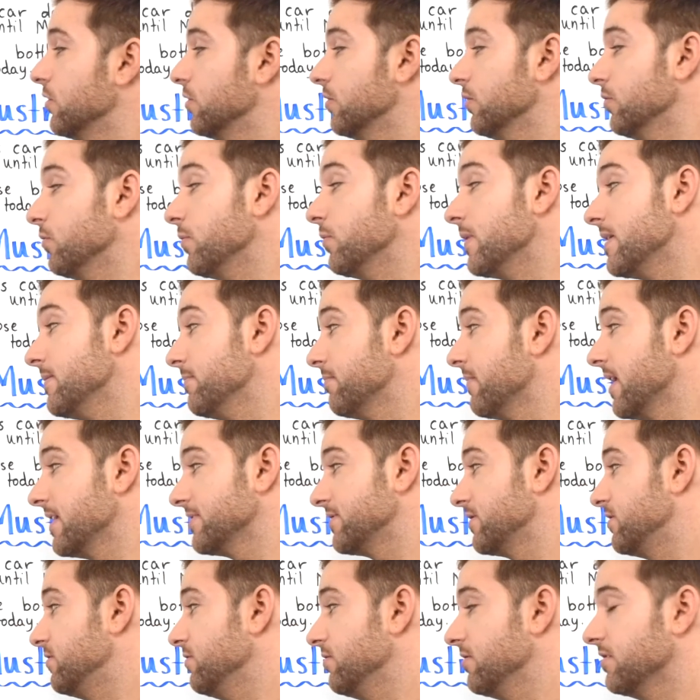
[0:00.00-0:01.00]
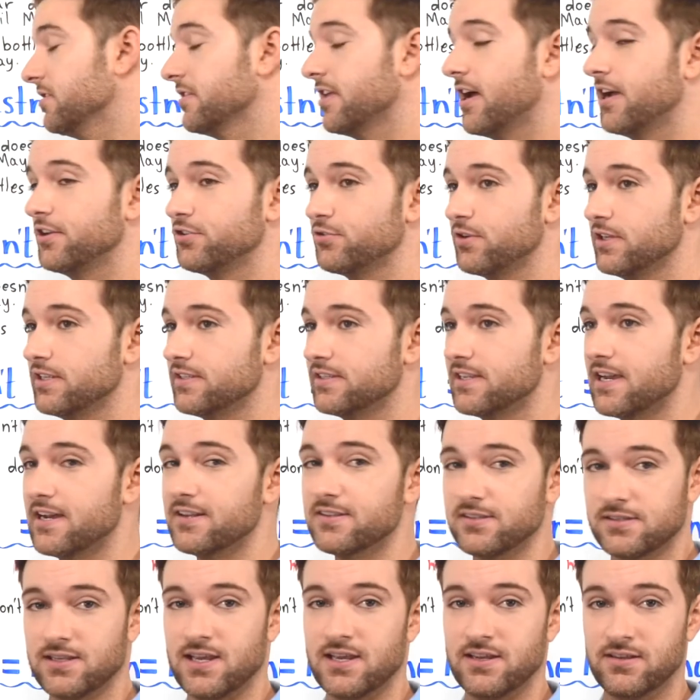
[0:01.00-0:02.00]
we must do the laundry, it
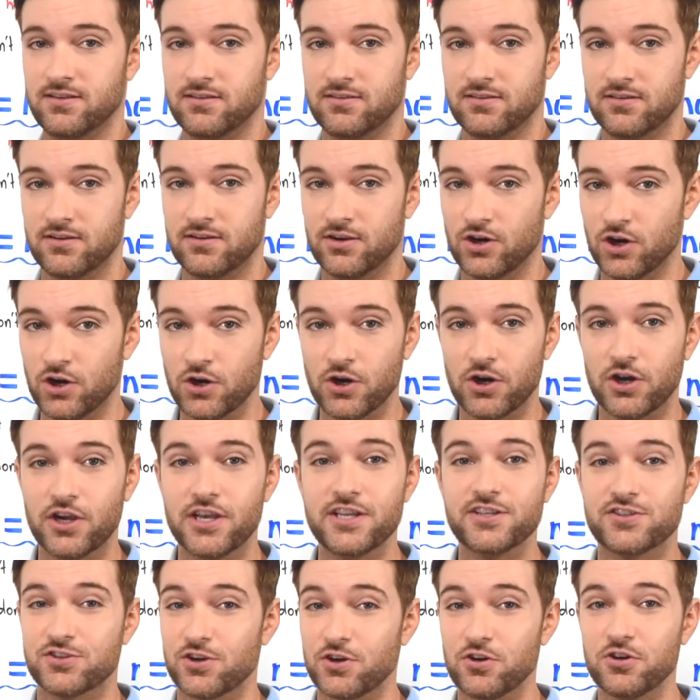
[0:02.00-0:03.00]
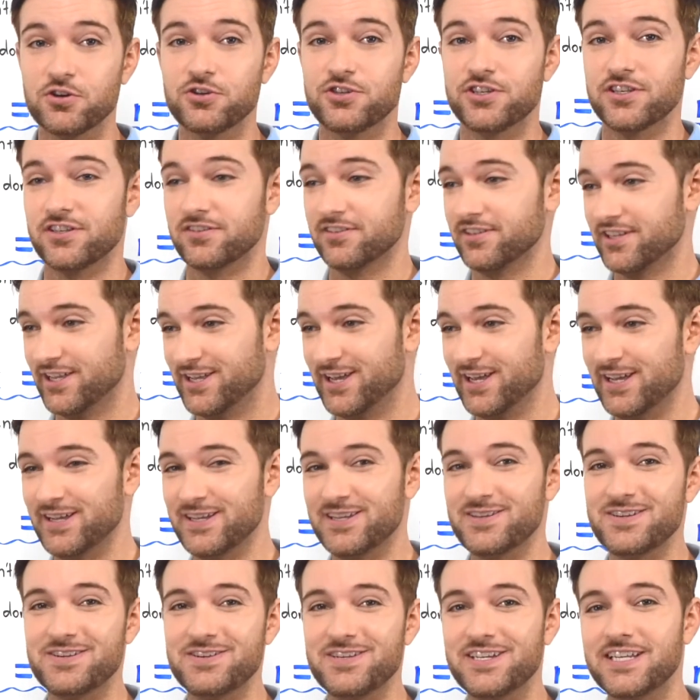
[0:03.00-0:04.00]
sounds like it's urgent.
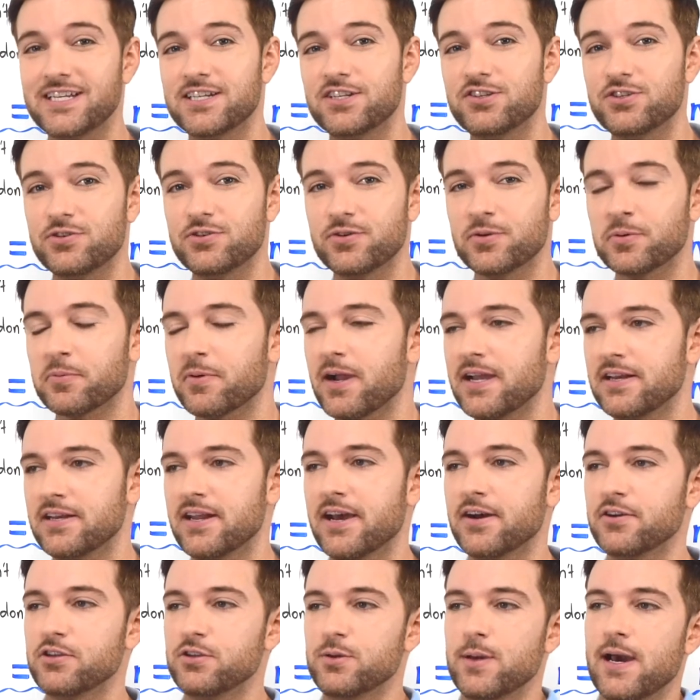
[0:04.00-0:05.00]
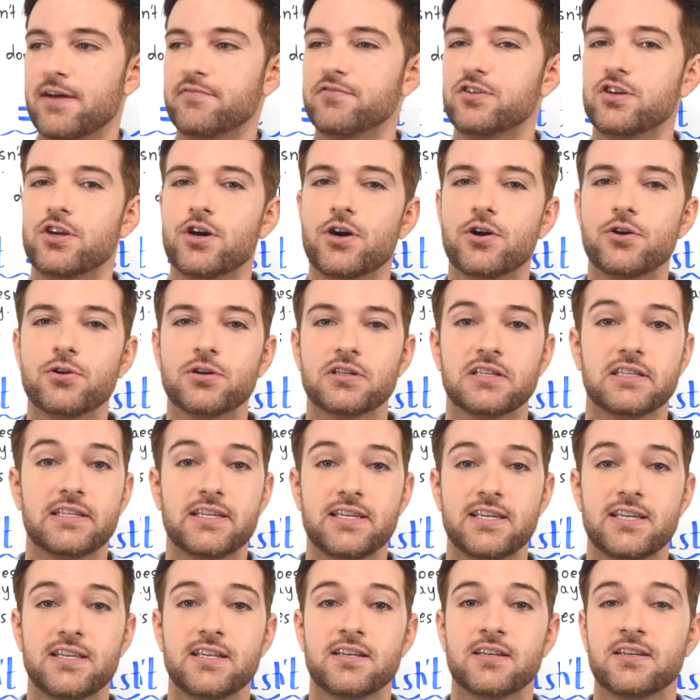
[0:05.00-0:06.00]
You need to do it right now. You have no
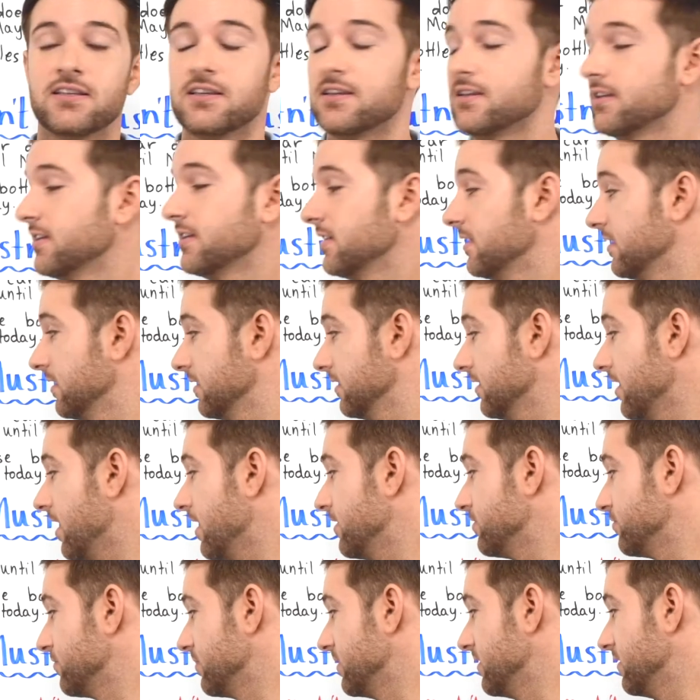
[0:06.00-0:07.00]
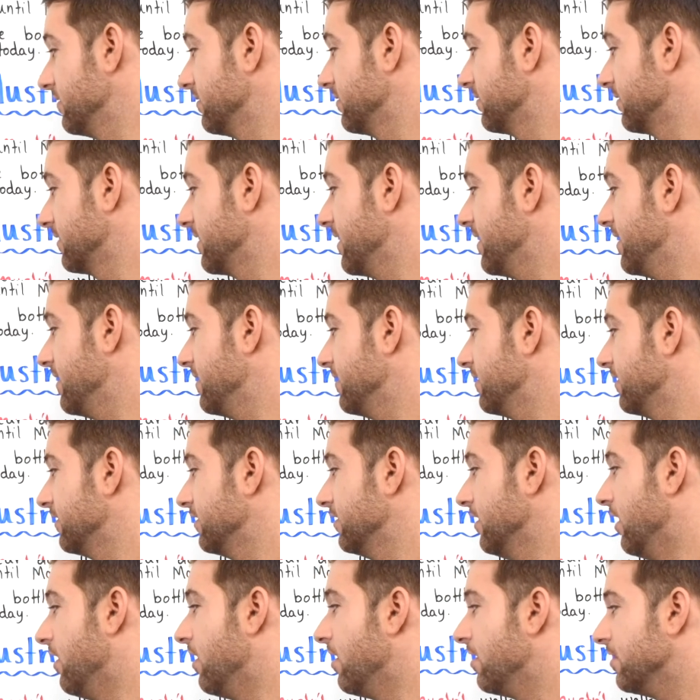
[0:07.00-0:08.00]
clean laundry, okay?
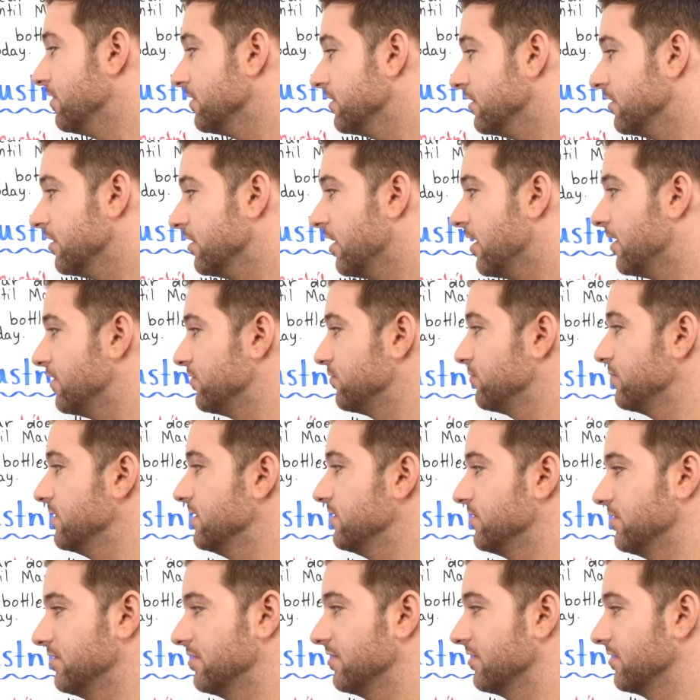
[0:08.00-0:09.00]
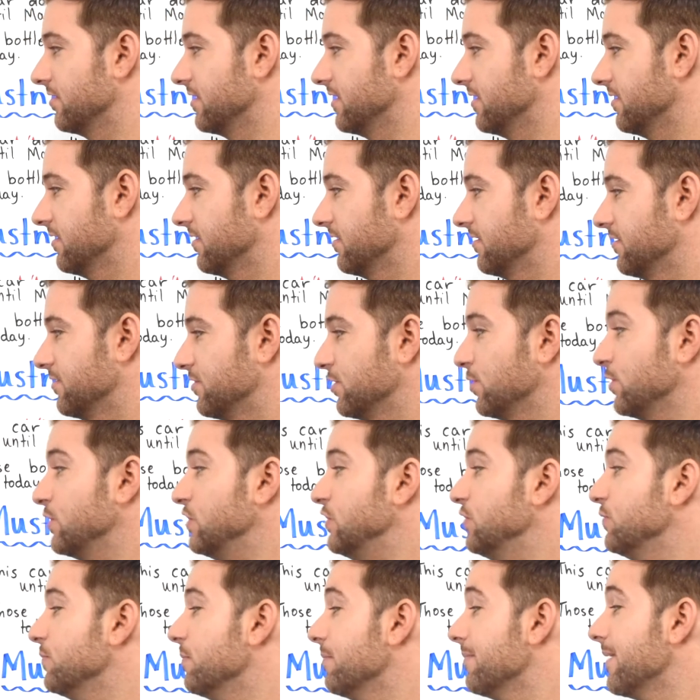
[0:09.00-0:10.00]
All the laundry is dirty. So
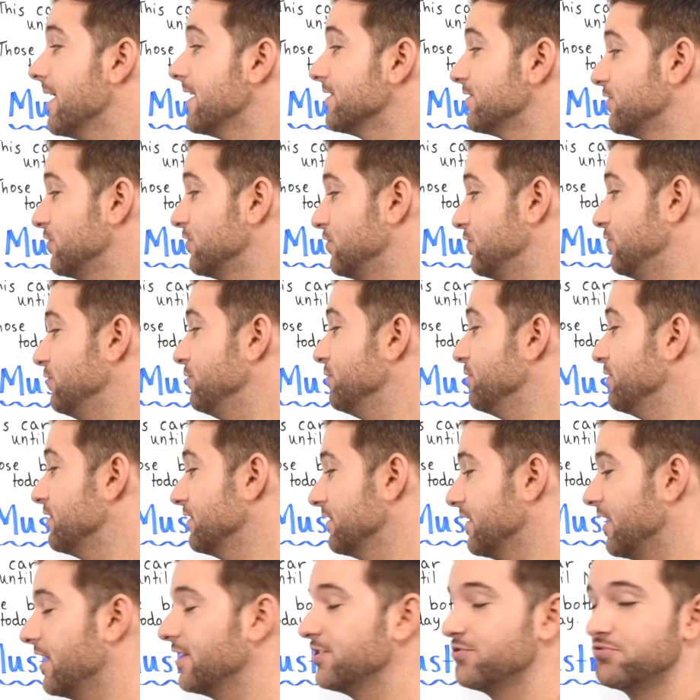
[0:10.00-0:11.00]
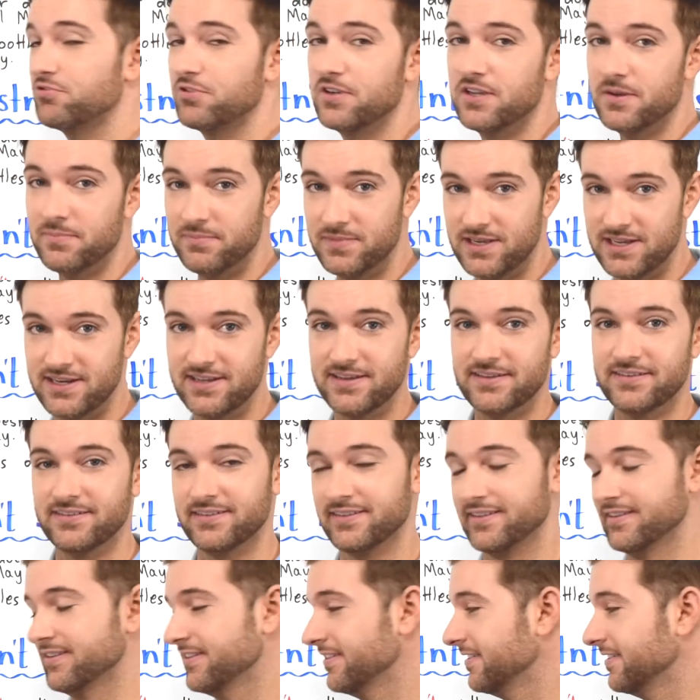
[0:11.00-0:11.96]
you must do the laundry immediately.